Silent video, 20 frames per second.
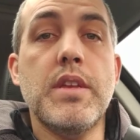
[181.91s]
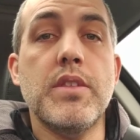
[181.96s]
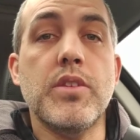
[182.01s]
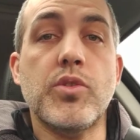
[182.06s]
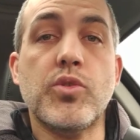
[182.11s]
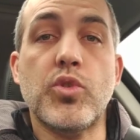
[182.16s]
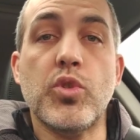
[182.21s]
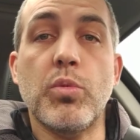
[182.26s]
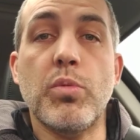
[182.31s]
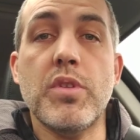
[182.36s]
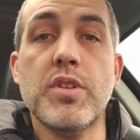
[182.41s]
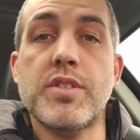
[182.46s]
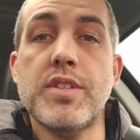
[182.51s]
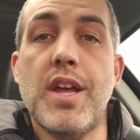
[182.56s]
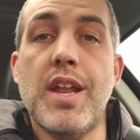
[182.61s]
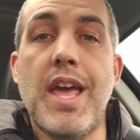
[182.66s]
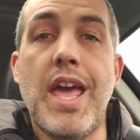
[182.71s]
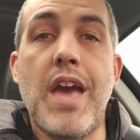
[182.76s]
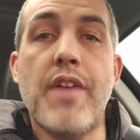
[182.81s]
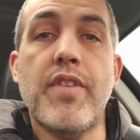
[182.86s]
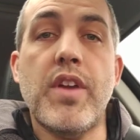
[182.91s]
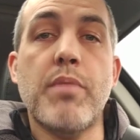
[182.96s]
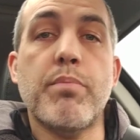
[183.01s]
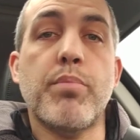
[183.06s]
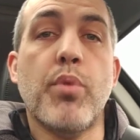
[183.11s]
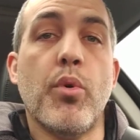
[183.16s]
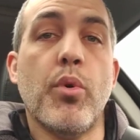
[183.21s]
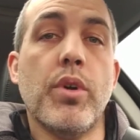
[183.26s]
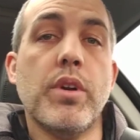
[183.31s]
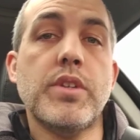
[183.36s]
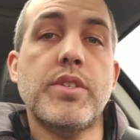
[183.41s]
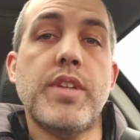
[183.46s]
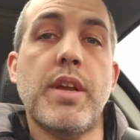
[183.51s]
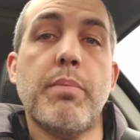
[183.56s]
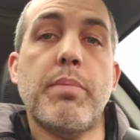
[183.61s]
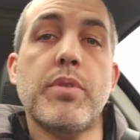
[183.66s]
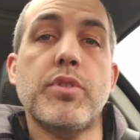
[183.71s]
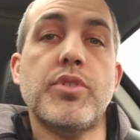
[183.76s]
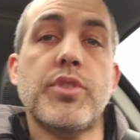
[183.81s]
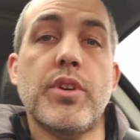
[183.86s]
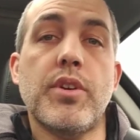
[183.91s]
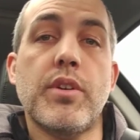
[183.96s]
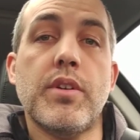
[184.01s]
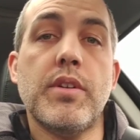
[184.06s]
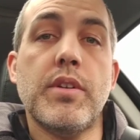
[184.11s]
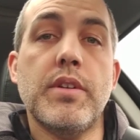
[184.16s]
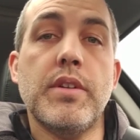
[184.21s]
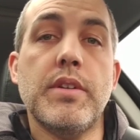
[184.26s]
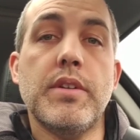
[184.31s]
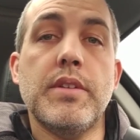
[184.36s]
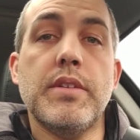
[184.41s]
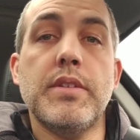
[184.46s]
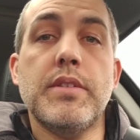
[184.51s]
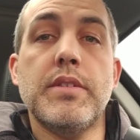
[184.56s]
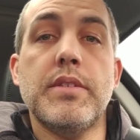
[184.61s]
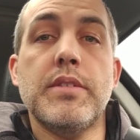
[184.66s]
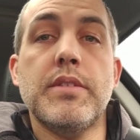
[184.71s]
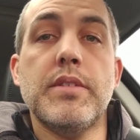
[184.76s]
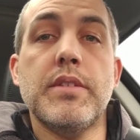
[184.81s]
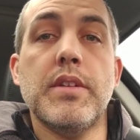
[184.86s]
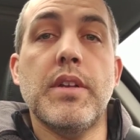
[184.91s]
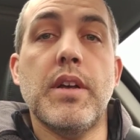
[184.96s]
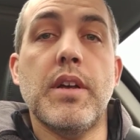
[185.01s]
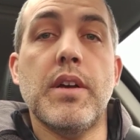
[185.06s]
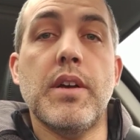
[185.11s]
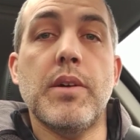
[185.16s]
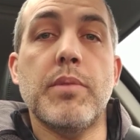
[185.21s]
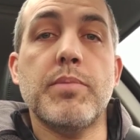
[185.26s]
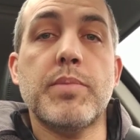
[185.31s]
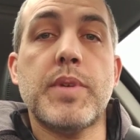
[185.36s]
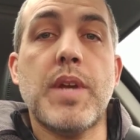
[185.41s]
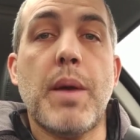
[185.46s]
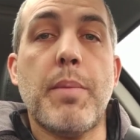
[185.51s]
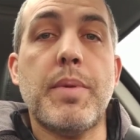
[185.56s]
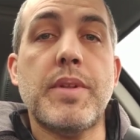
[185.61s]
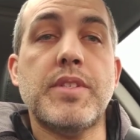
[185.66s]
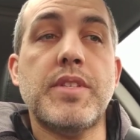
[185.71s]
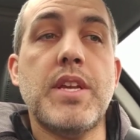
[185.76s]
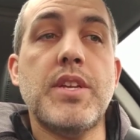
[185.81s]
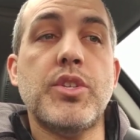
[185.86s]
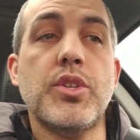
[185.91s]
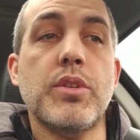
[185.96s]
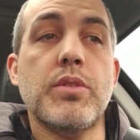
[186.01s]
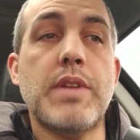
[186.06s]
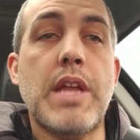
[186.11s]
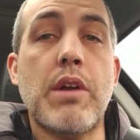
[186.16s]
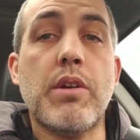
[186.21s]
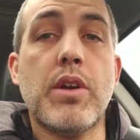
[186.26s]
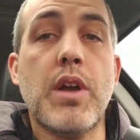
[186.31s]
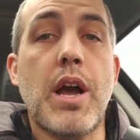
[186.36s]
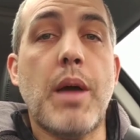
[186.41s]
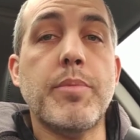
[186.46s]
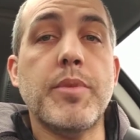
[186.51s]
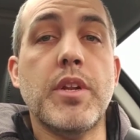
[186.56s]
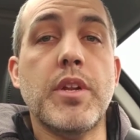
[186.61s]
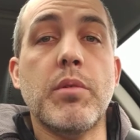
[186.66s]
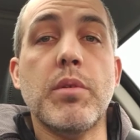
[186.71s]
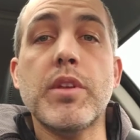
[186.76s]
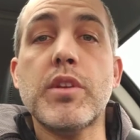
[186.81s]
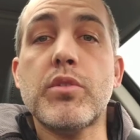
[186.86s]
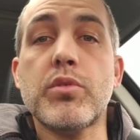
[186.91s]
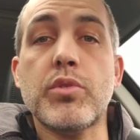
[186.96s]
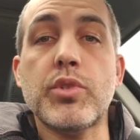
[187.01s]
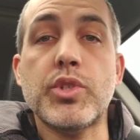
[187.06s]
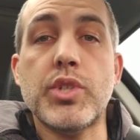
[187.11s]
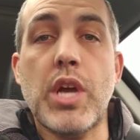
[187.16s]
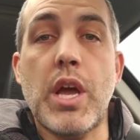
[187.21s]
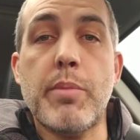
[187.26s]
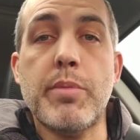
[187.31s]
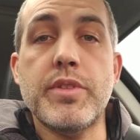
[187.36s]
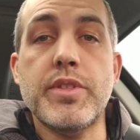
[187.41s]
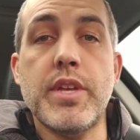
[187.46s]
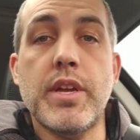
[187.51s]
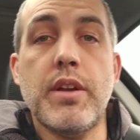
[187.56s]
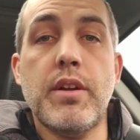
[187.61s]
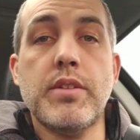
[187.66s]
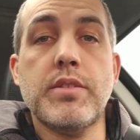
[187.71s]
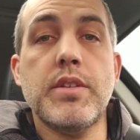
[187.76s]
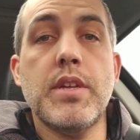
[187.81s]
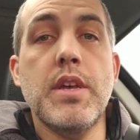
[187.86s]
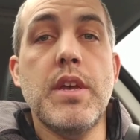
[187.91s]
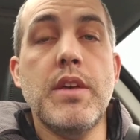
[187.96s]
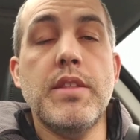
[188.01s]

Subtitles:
The Subaru does not have a port temperature compensation. Now, Cobb did a really cool job with theirs.